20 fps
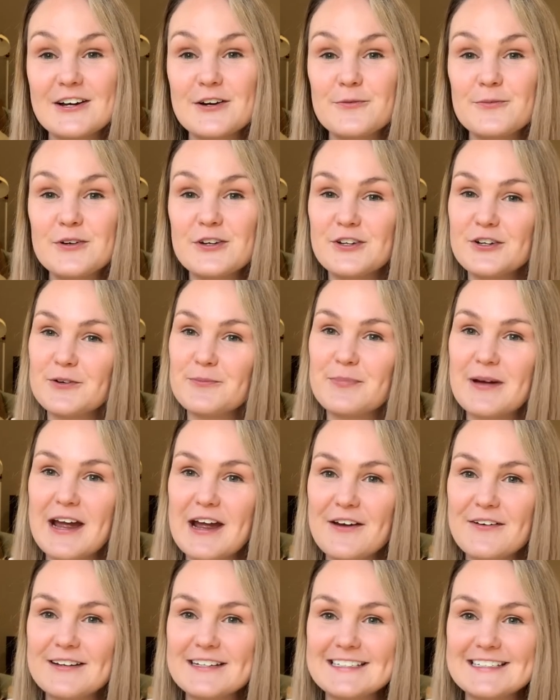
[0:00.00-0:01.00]
would your
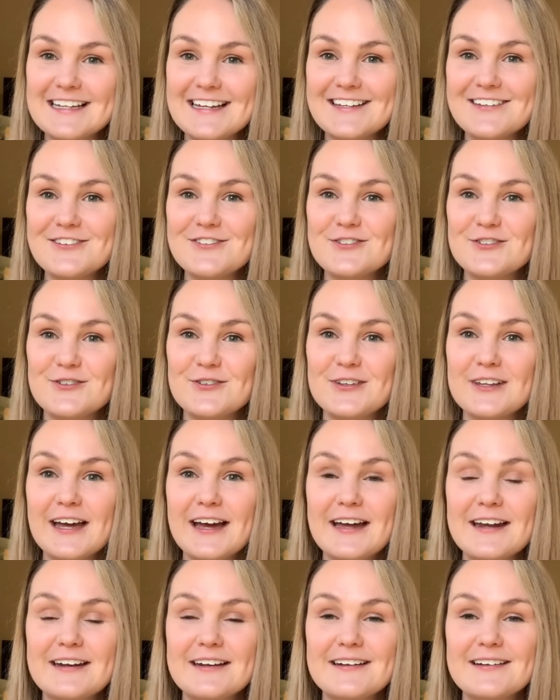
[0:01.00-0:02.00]
parents let you do
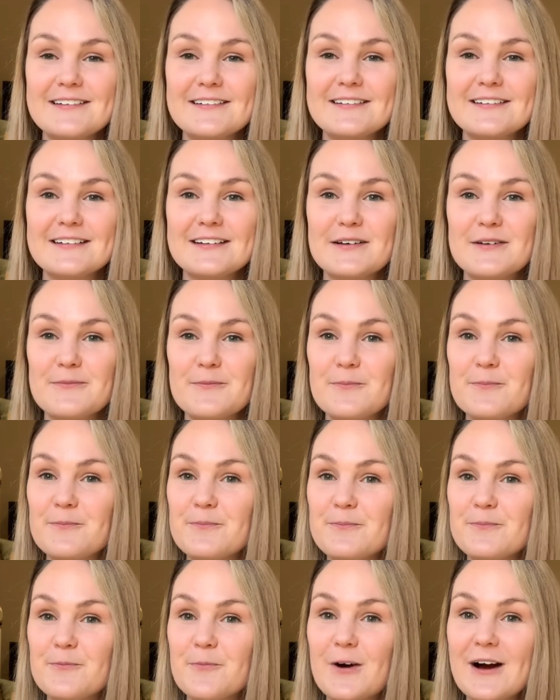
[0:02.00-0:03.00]
that?
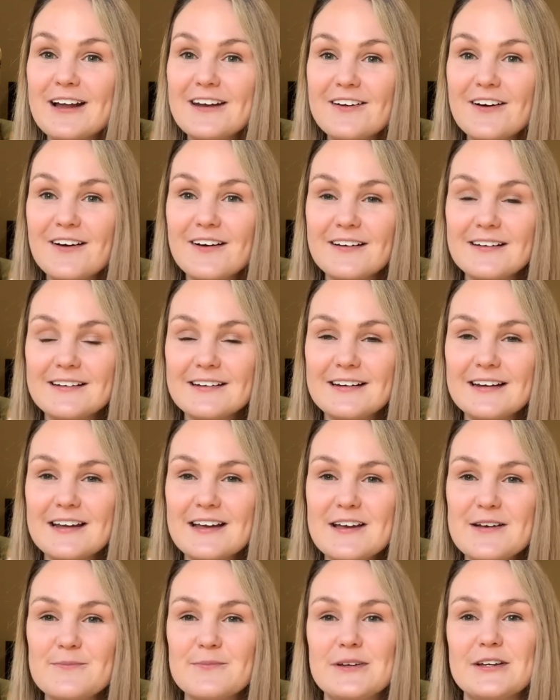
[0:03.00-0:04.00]
Why not?
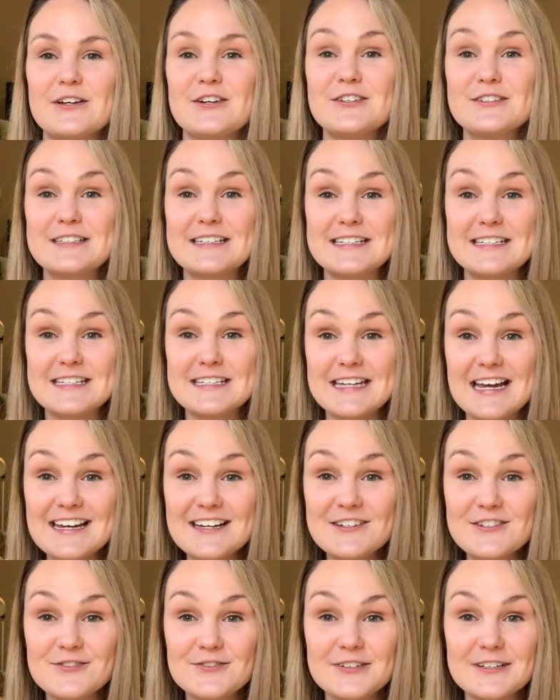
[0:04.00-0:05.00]
Because it's
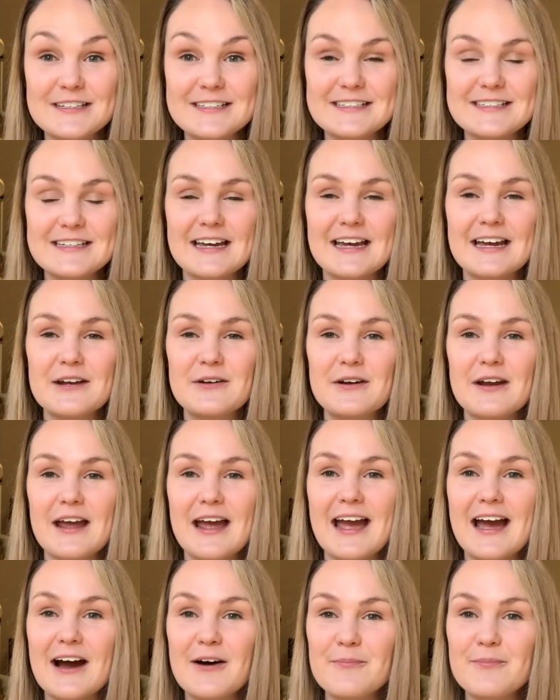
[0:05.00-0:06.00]
dangerous and
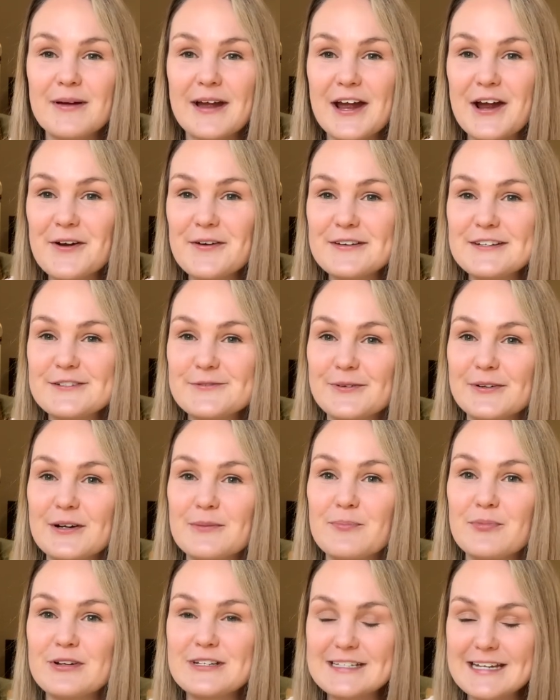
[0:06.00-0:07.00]
our parents want to
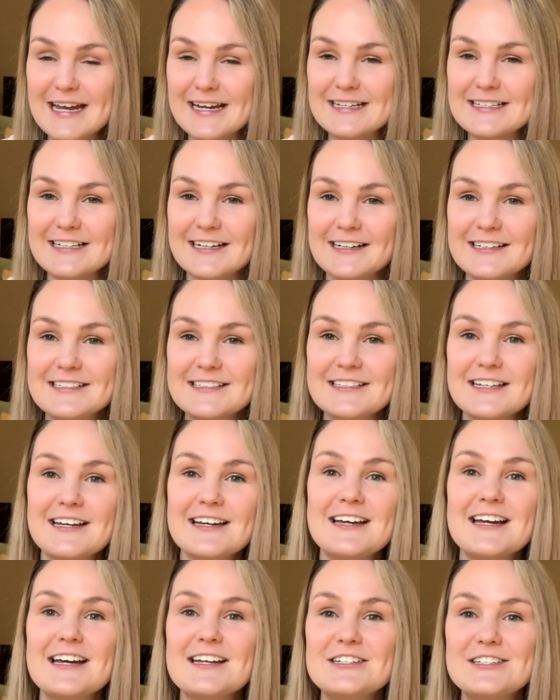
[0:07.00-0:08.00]
protect us.
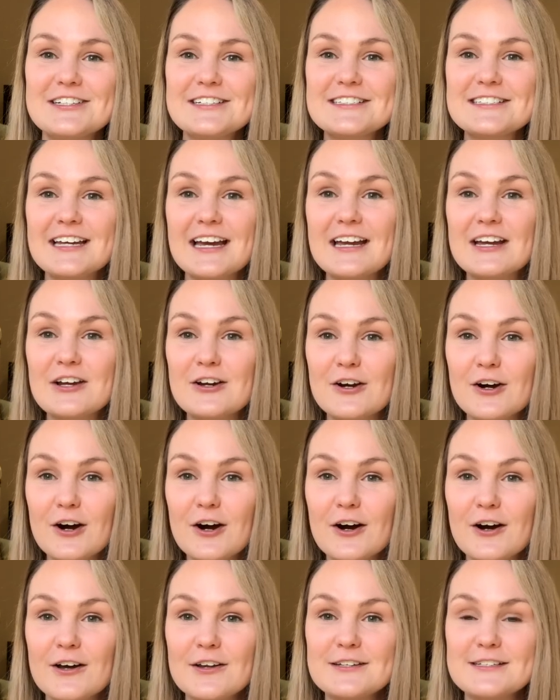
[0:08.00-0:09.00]
Just like
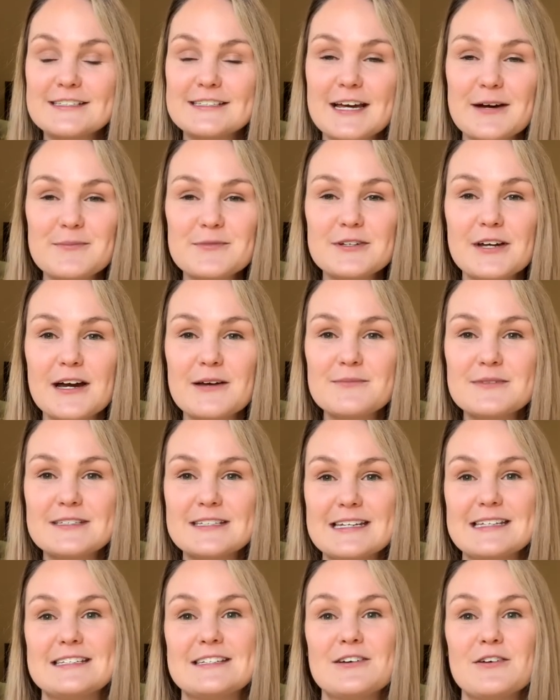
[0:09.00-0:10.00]
God sometimes
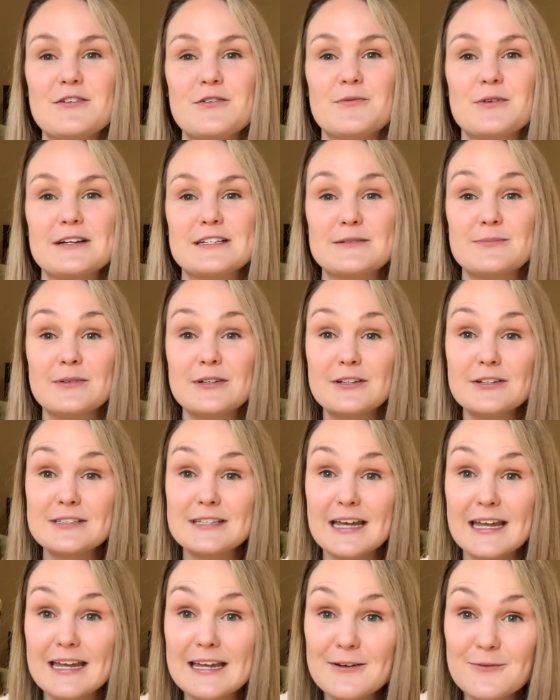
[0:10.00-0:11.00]
says no to us because
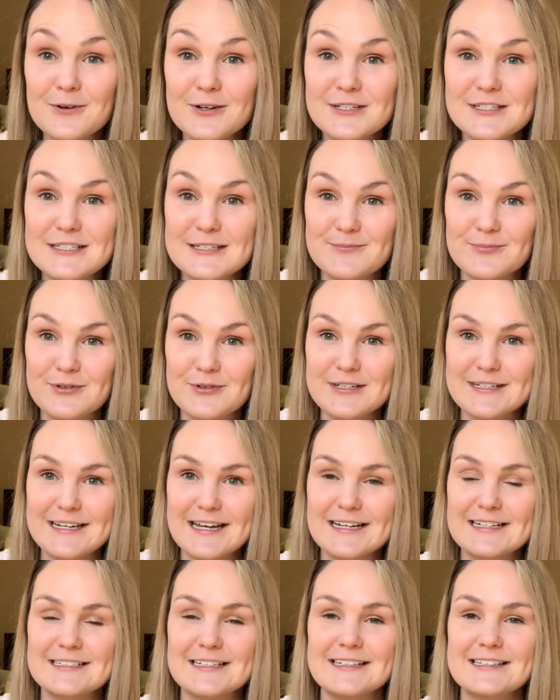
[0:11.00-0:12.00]
he wants to
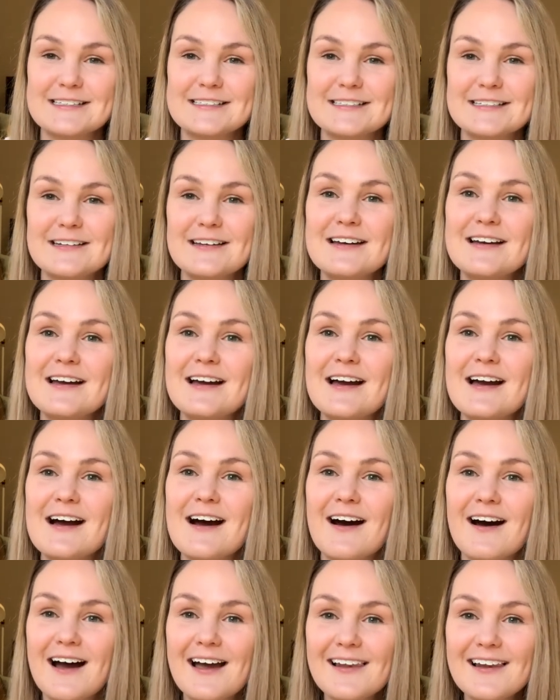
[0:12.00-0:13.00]
protect us.
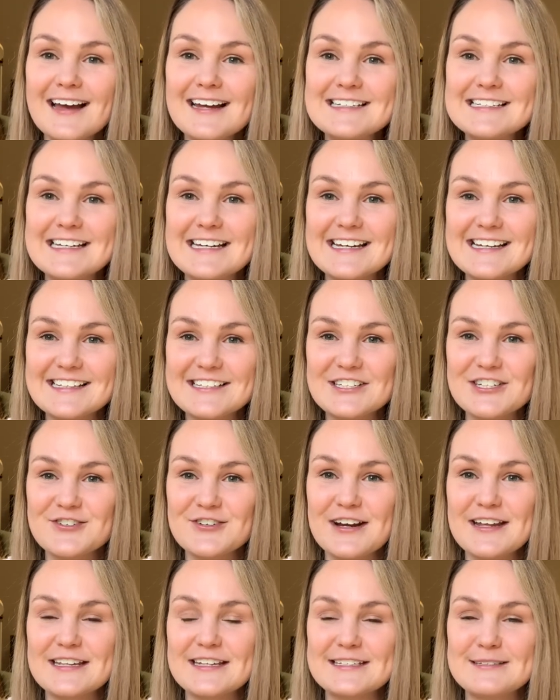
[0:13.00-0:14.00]
I like to
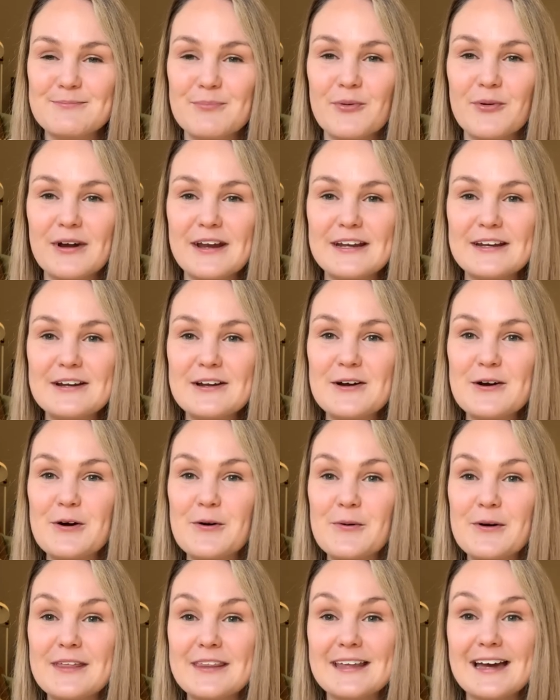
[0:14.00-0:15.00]
illustrate this point
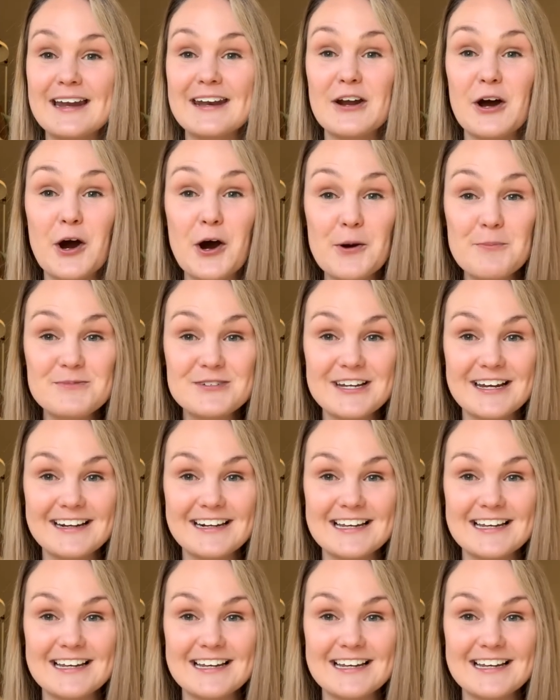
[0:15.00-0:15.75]
with an object